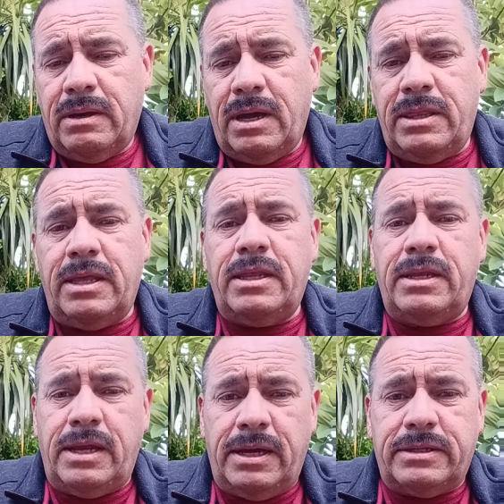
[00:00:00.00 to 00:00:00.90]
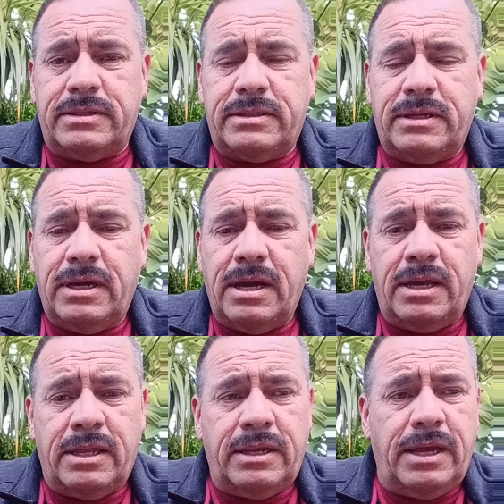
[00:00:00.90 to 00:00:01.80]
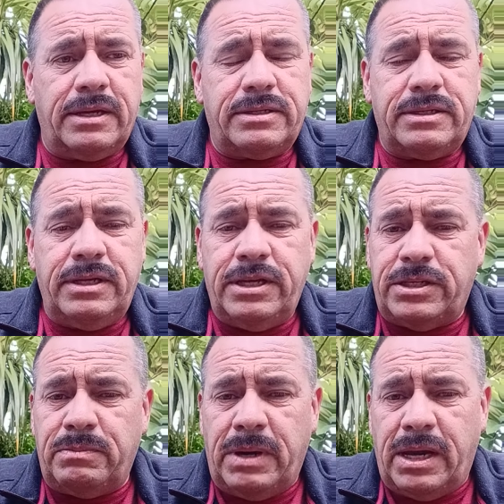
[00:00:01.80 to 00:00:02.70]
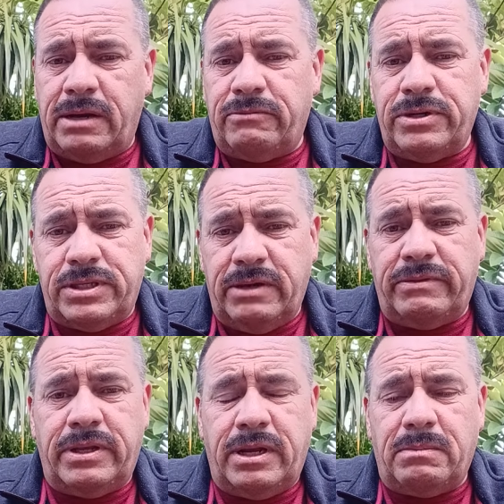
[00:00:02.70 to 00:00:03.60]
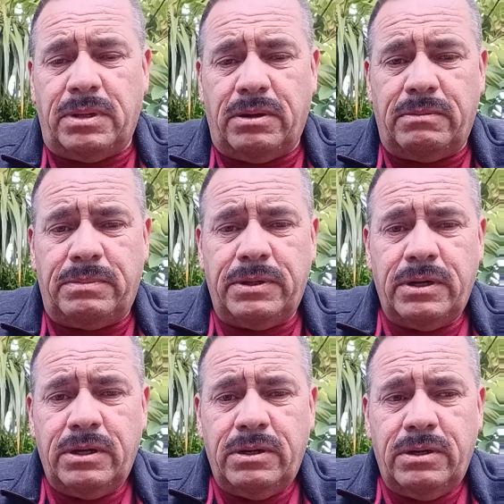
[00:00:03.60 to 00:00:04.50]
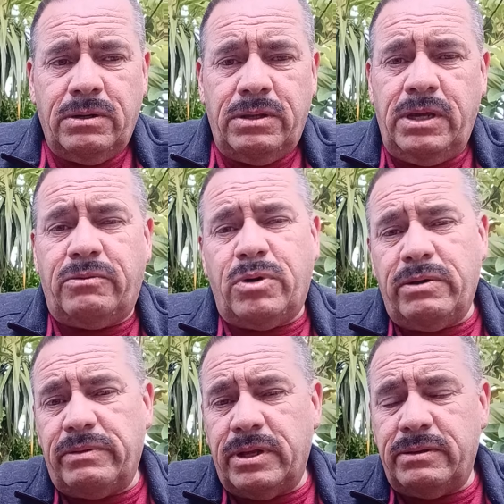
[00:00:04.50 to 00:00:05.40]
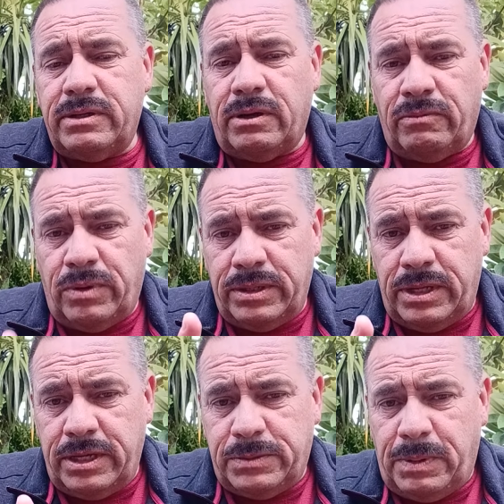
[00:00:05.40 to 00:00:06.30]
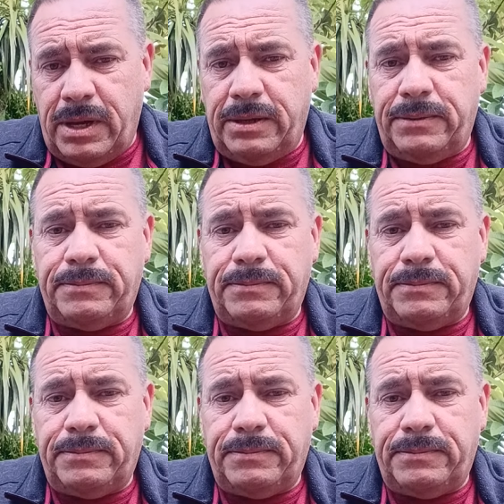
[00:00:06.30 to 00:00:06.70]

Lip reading: And then the next and the next. Each man received an envelope, the equivalent of one day's pay.